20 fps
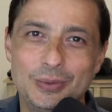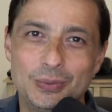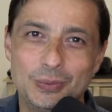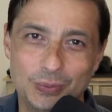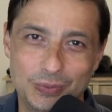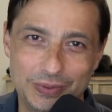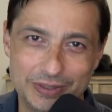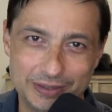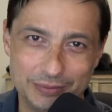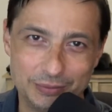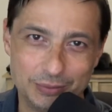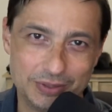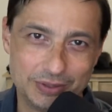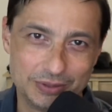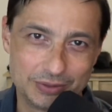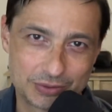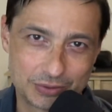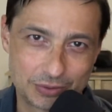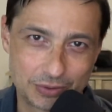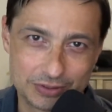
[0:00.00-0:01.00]
we
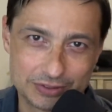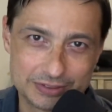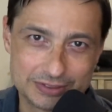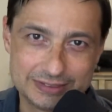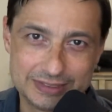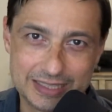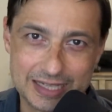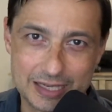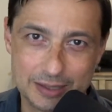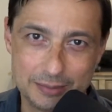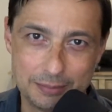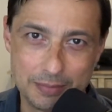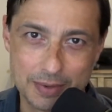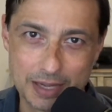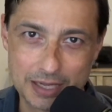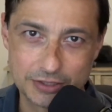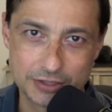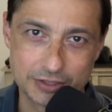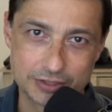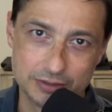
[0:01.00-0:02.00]
will cross that
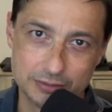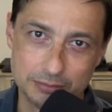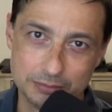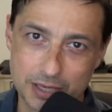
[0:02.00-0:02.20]
magical